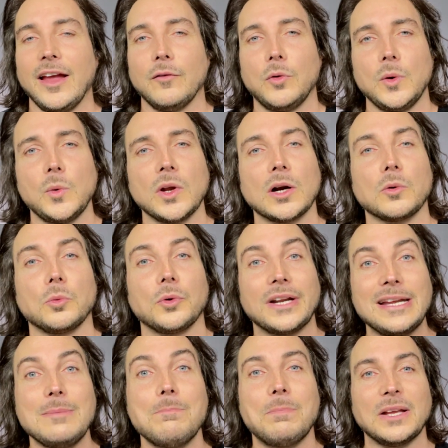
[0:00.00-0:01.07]
If we want to
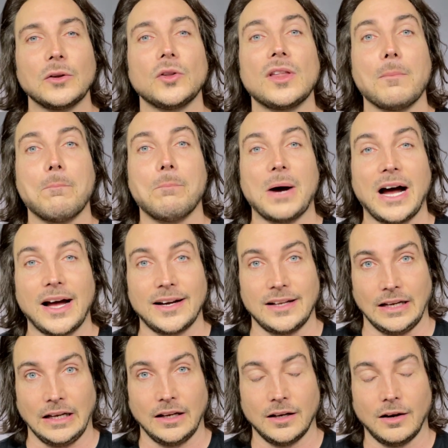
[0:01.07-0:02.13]
rebuild the
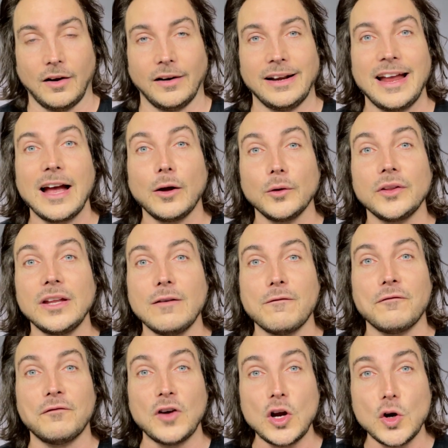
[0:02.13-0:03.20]
body on healthy
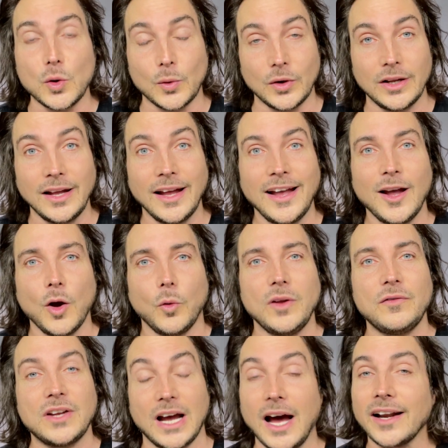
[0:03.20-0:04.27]
food,
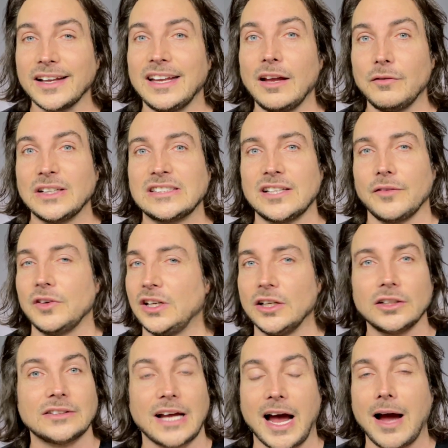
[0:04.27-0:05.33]
we've got to give it seven
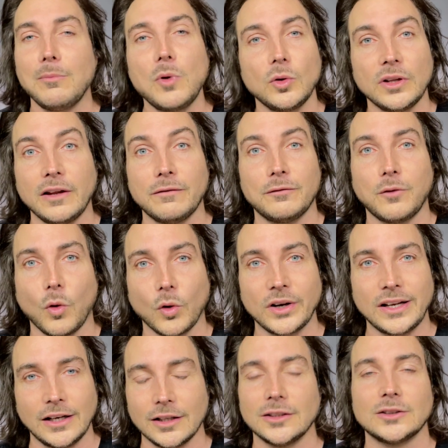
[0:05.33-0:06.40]
years. I'm only four
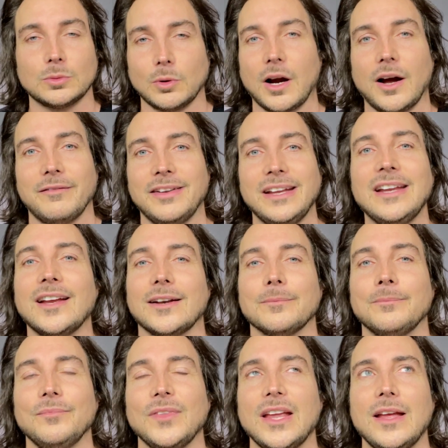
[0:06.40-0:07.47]
years raw
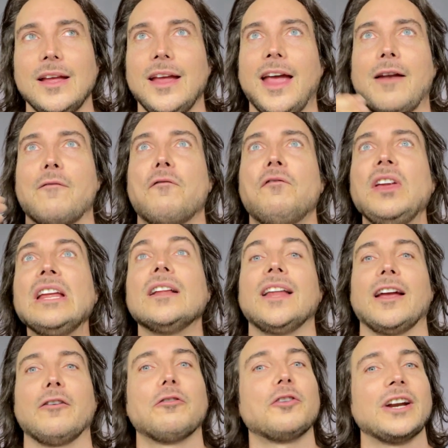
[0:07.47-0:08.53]
vegan and
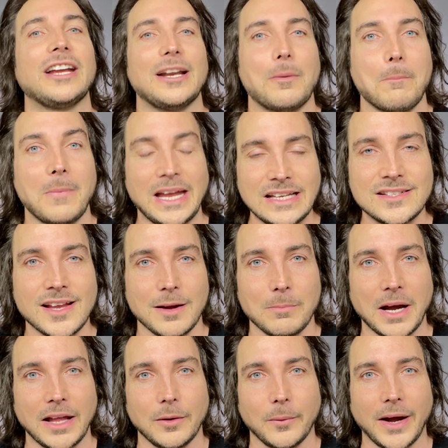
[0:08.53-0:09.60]
feeling freaking amazing,
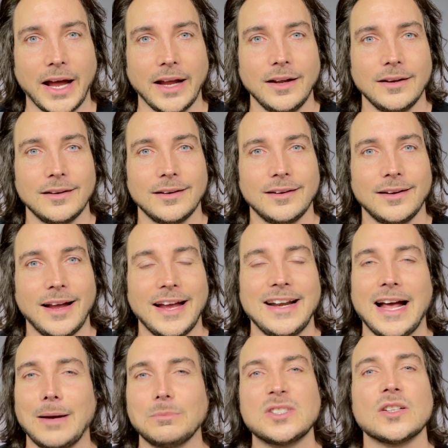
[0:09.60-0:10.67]
by the way, and
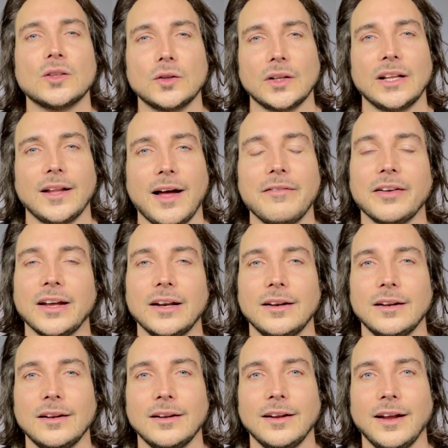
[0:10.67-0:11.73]
absolutely love it
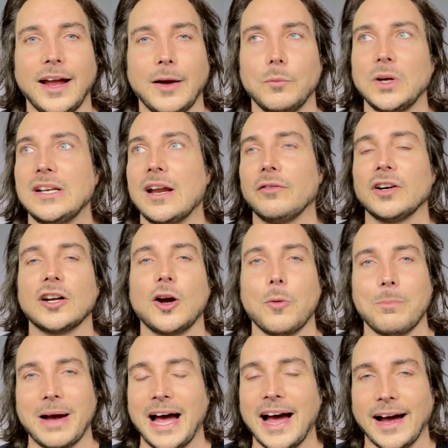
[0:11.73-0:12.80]
and would never go
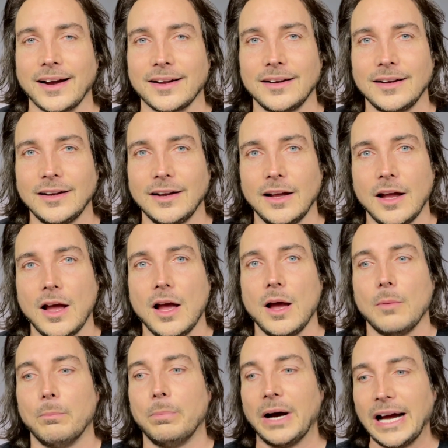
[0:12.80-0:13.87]
back.
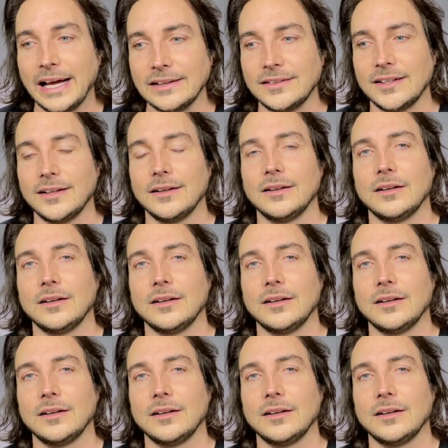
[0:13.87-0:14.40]
But